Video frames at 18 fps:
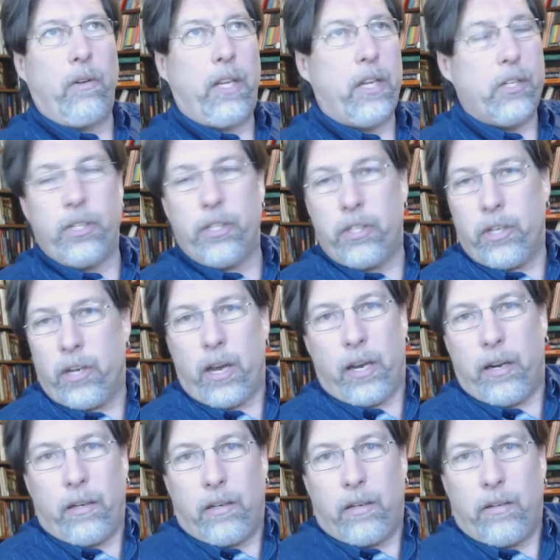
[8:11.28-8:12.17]
Kitcher's
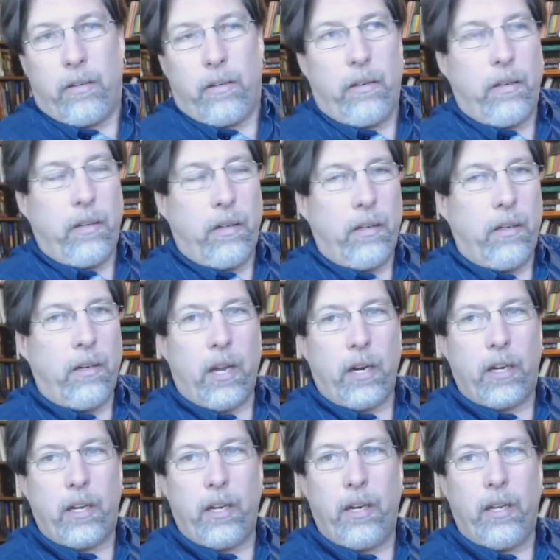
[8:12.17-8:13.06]
not
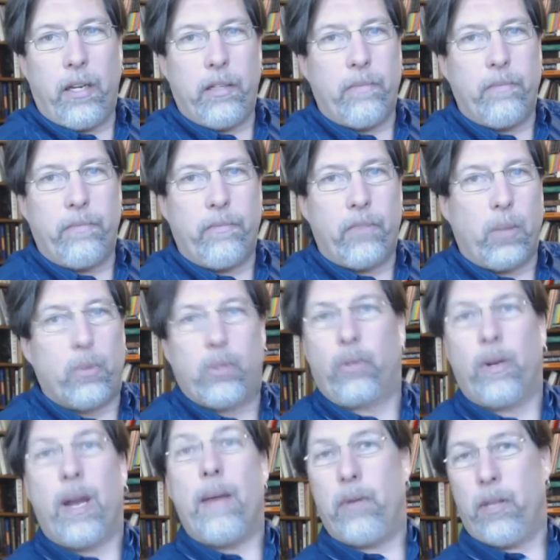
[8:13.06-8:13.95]
going to
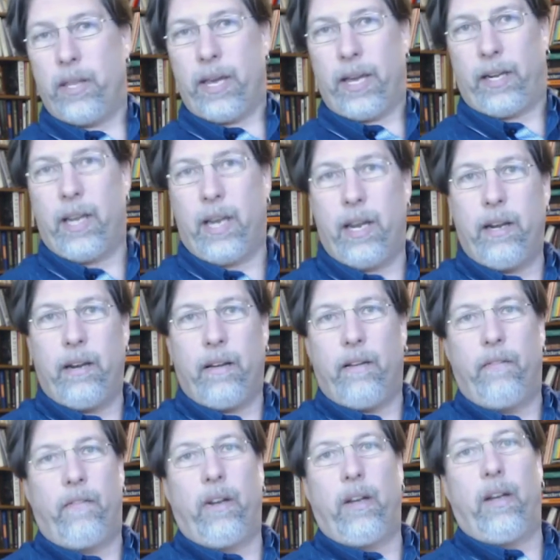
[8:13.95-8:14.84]
subscribe to that kind
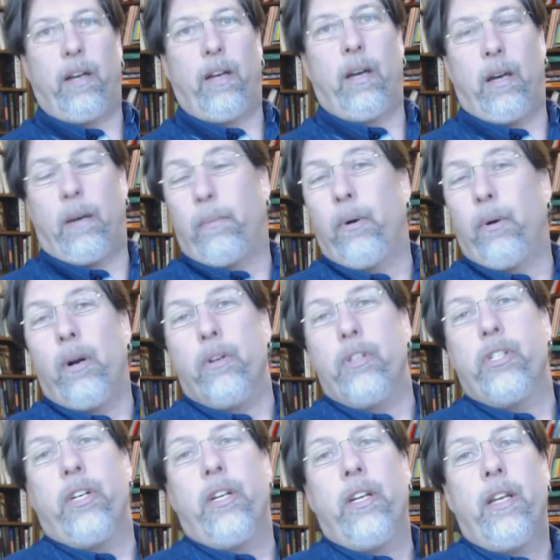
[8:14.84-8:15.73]
of
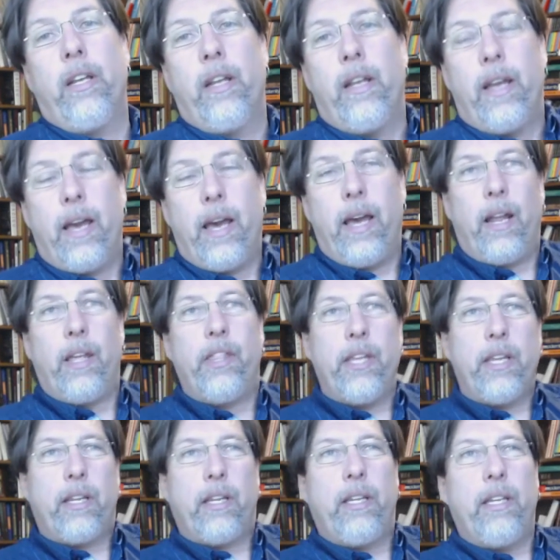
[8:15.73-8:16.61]
approach, and I
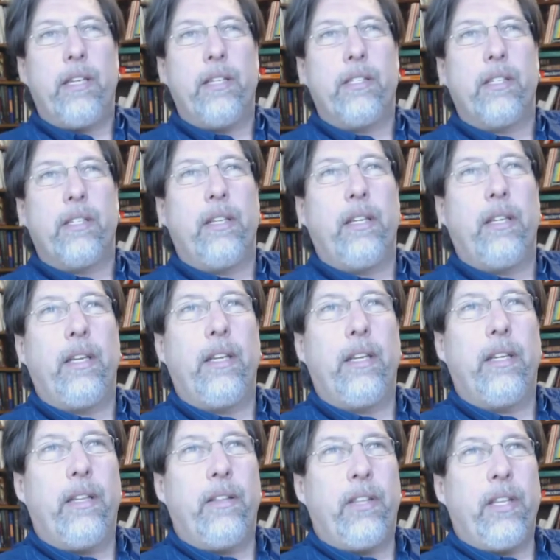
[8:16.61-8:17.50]
think
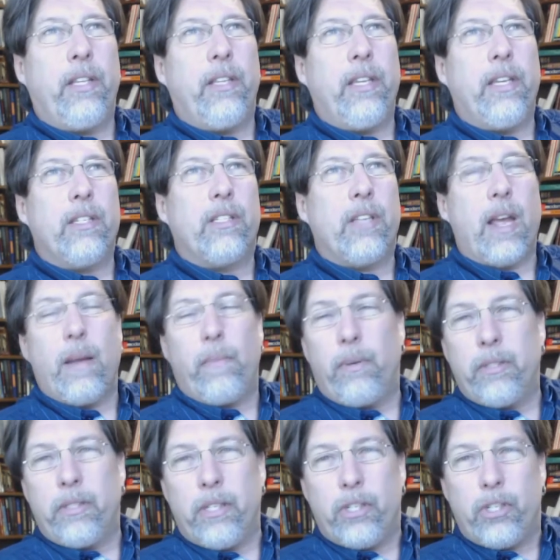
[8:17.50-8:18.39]
the
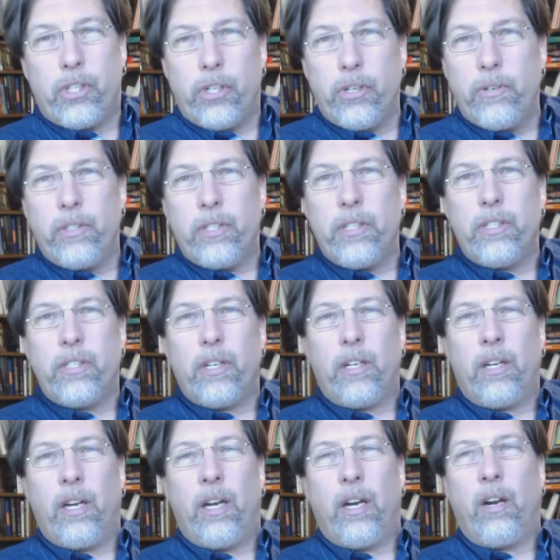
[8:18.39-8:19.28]
examples he chooses
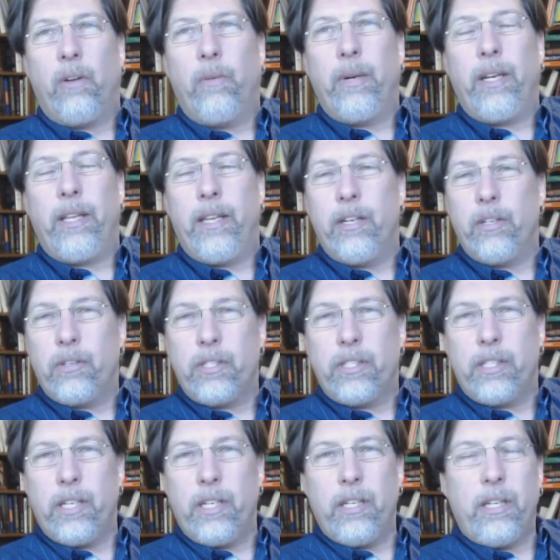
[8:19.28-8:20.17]
are really
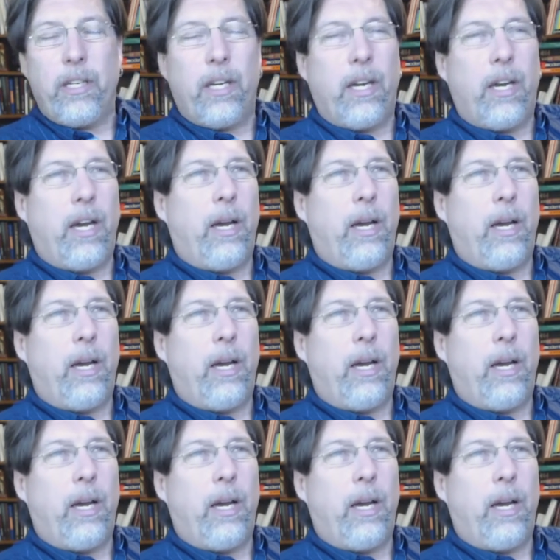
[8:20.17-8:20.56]
interesting.